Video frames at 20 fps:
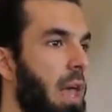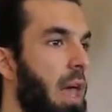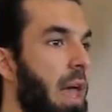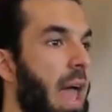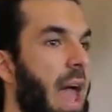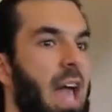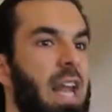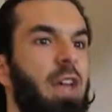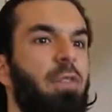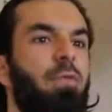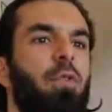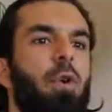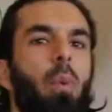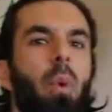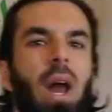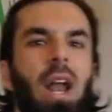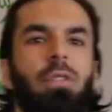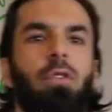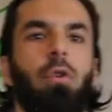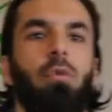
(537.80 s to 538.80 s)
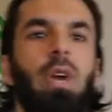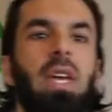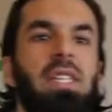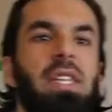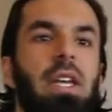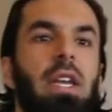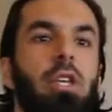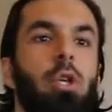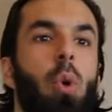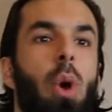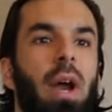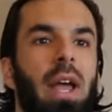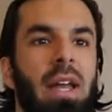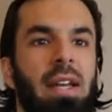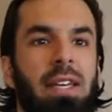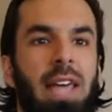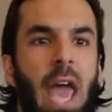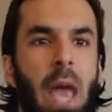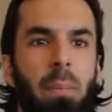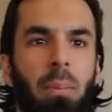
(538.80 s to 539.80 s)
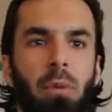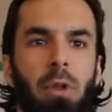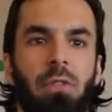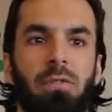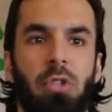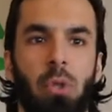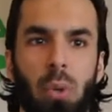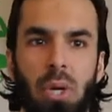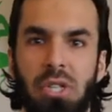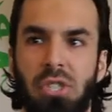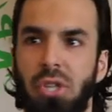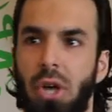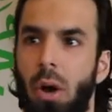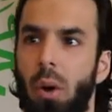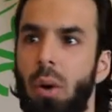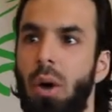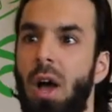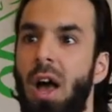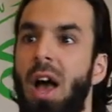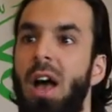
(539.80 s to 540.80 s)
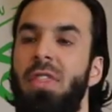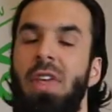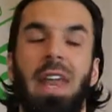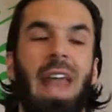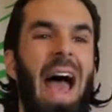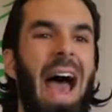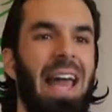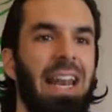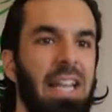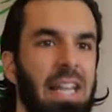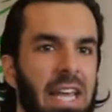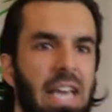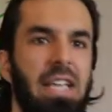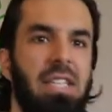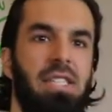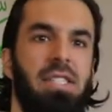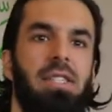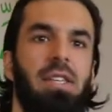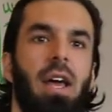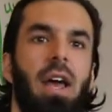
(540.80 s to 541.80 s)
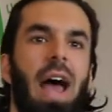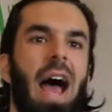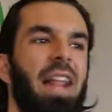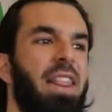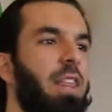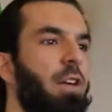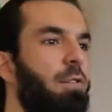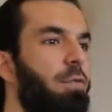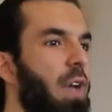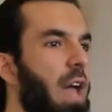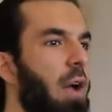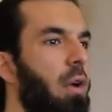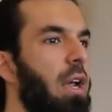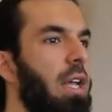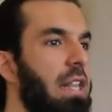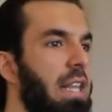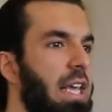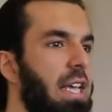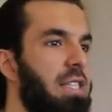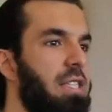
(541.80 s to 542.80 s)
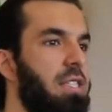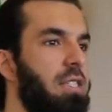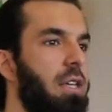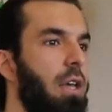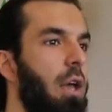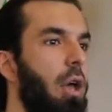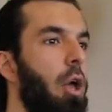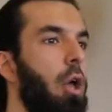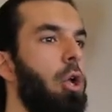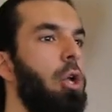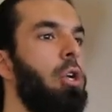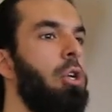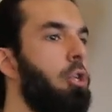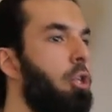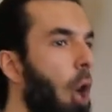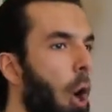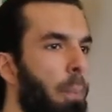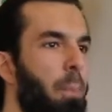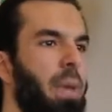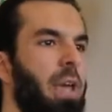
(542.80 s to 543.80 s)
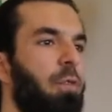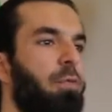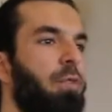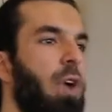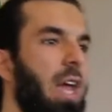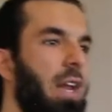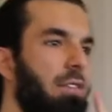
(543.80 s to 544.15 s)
And if for whatever reason you are incapable of doing so, then at least, at the very least, don't be afraid of